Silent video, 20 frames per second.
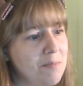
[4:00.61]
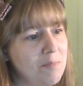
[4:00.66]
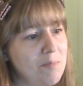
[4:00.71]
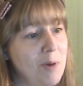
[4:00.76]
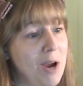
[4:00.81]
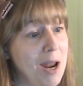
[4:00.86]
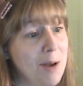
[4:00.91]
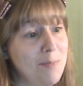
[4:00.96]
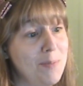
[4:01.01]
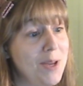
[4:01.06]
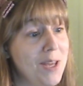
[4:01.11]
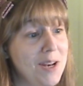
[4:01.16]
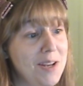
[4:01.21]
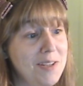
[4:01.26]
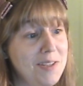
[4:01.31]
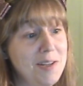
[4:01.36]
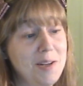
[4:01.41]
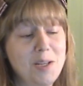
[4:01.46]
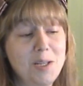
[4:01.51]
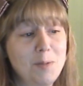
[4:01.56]
Brad Pitt
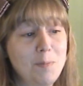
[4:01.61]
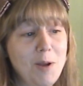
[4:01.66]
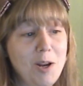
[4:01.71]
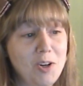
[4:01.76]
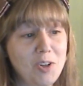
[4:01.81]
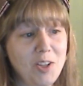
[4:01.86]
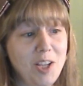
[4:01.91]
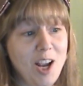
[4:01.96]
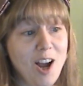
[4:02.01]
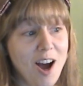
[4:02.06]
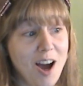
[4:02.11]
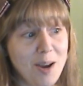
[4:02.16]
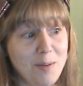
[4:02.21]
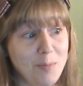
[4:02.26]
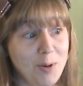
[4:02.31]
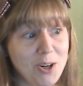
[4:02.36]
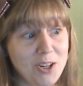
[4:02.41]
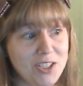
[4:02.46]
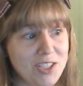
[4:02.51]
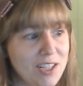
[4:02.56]
is an especially hot
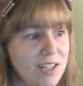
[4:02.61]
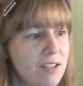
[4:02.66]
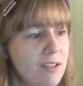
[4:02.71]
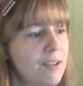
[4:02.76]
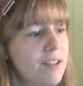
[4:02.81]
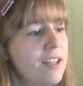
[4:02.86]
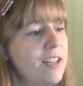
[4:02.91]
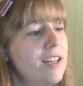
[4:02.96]
person."